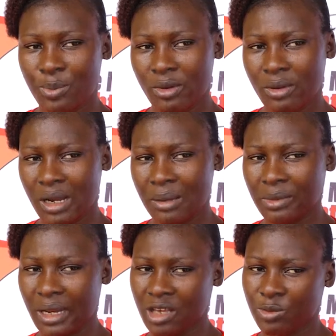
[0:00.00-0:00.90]
a program
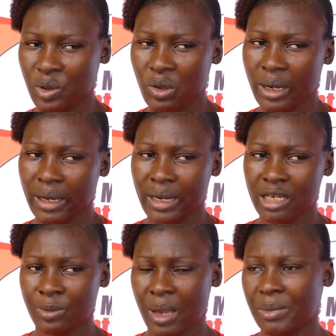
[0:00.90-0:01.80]
that has been
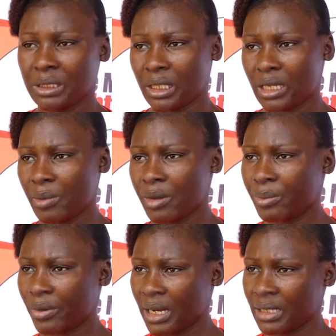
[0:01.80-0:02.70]
organized by Majedam and
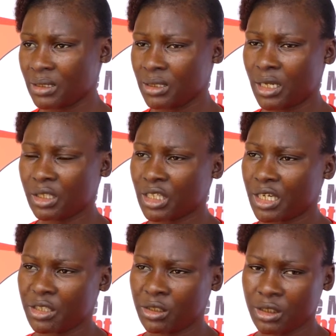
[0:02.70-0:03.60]
Pride Girl
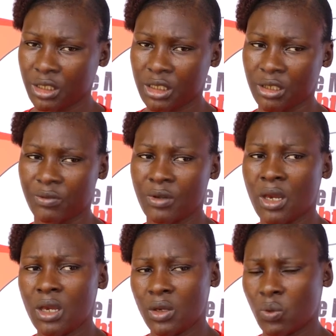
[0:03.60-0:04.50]
Child Initiative
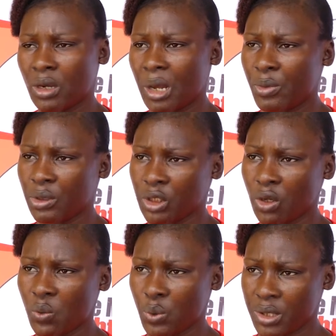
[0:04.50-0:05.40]
in
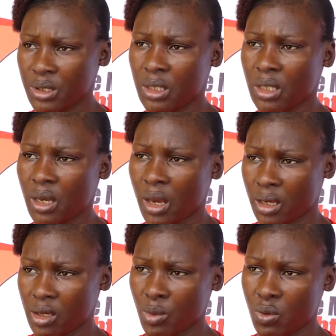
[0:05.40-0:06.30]
collaboration with
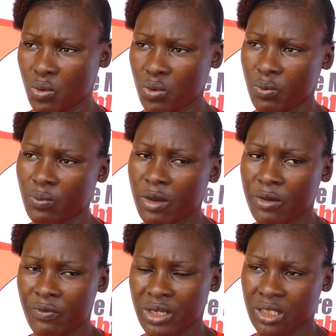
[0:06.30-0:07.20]
Ekimogun
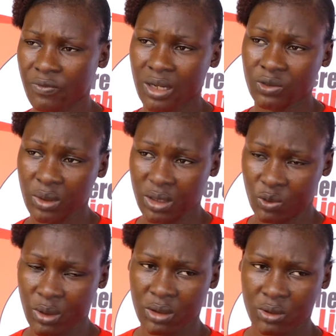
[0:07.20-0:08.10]
Festival
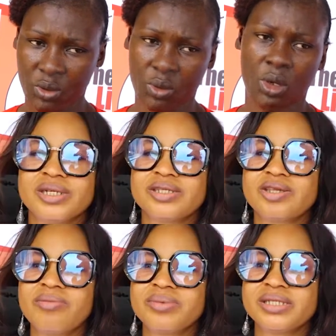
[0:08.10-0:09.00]
2022. The
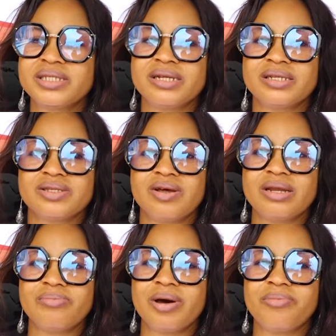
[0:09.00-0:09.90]
summit is all
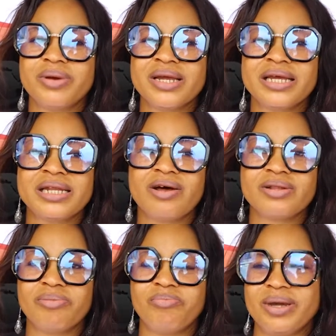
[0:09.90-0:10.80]
about bringing out
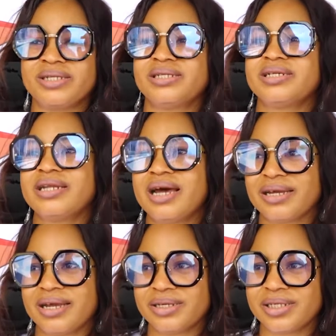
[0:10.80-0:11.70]
the best in our
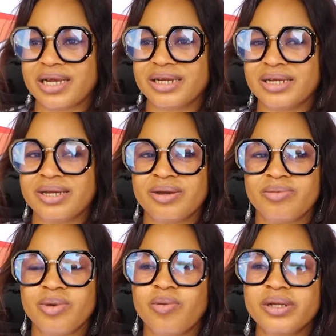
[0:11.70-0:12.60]
girl child.
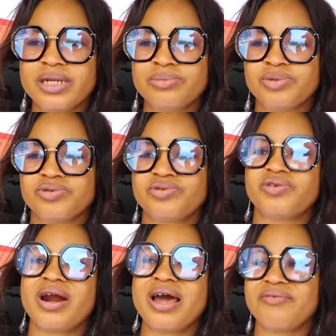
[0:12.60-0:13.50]
We want them to
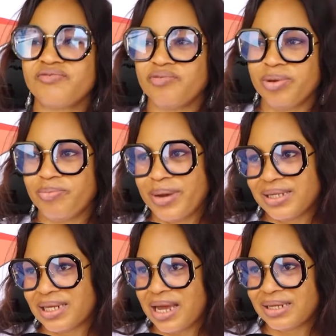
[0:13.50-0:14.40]
strive to be
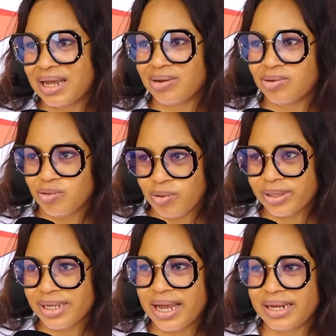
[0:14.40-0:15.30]
better than
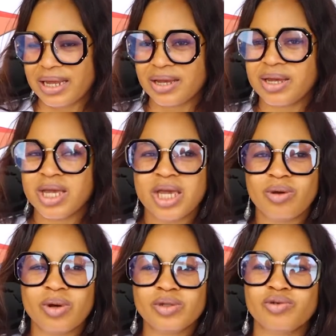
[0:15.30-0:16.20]
what they are now. We
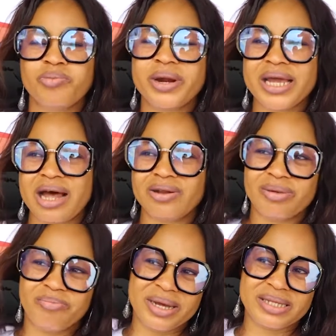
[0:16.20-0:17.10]
want to bring out the
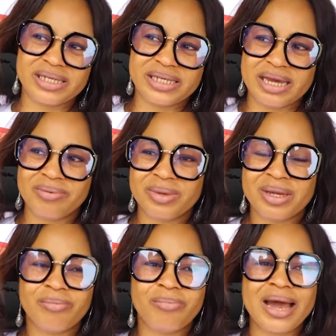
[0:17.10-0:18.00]
best in them
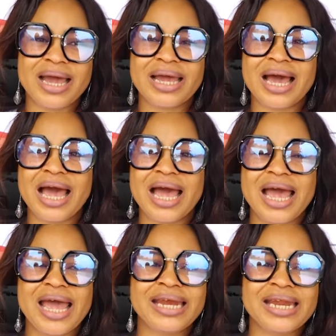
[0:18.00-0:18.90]
by
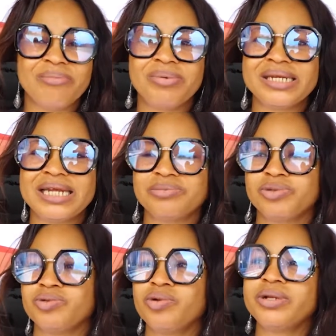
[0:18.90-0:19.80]
enabling them
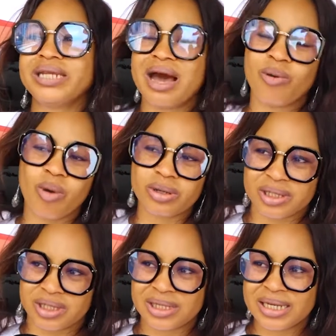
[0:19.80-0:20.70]
to know their
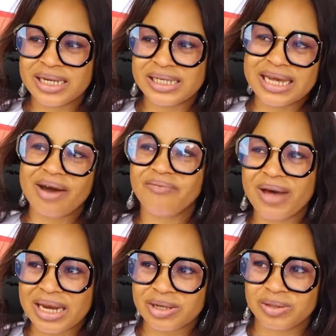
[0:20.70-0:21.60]
worth, their
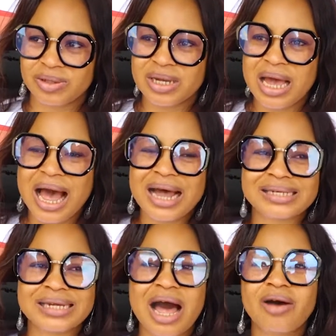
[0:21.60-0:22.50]
value,
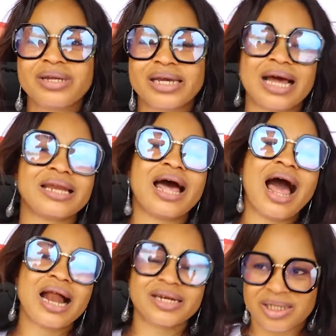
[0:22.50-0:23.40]
and how they can
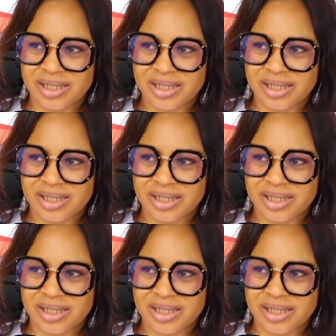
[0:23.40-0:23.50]
add